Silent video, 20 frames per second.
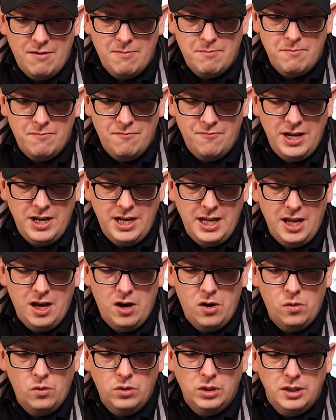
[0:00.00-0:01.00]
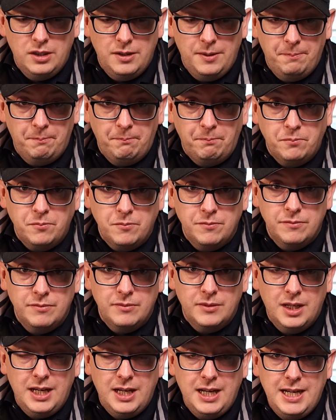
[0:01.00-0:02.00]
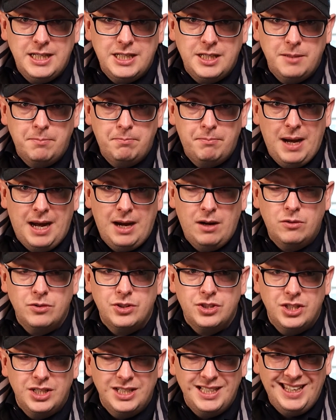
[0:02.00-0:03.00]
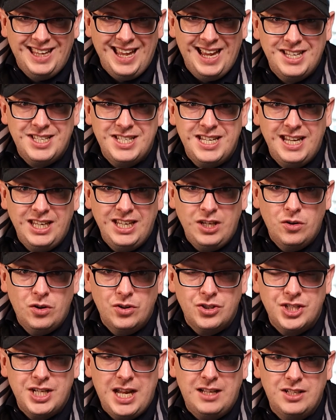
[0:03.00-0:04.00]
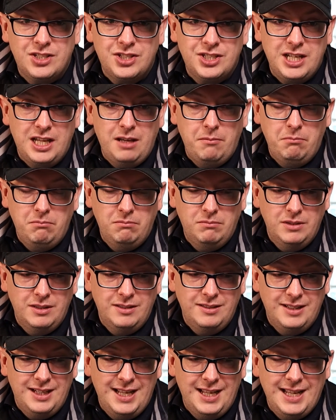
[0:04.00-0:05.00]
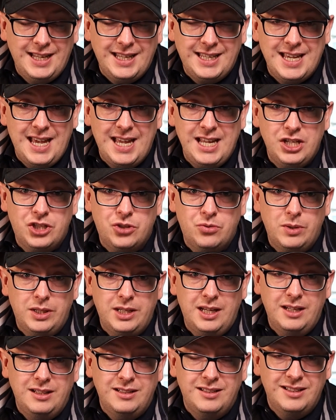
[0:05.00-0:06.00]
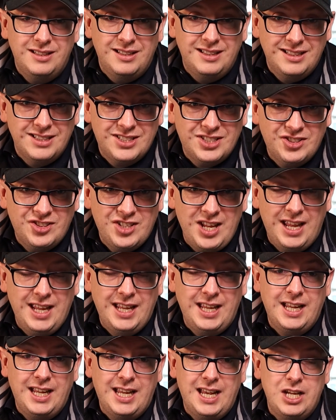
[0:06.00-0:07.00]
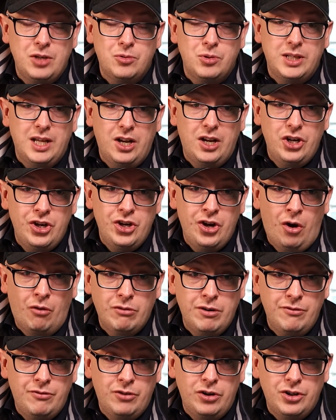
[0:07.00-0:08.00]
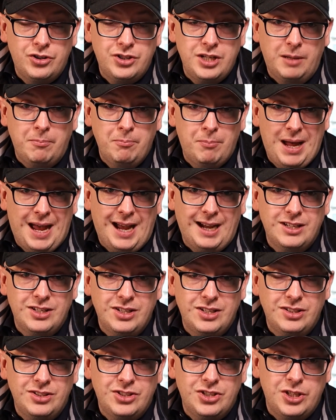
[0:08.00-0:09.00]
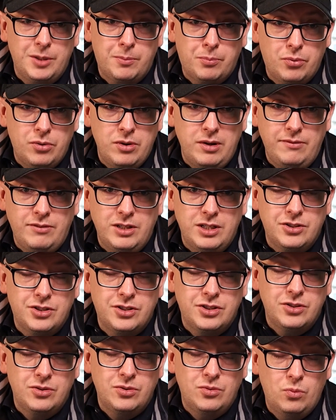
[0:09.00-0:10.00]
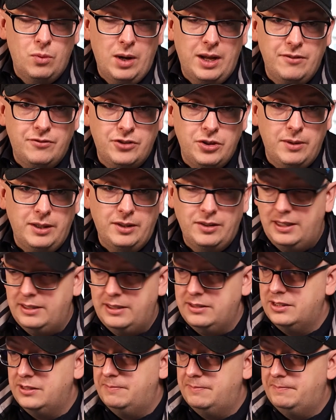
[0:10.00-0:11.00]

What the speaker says: video, is about getting your sales team engaged with it, staying engaged with it, and not reverting back to the previous way of doing things.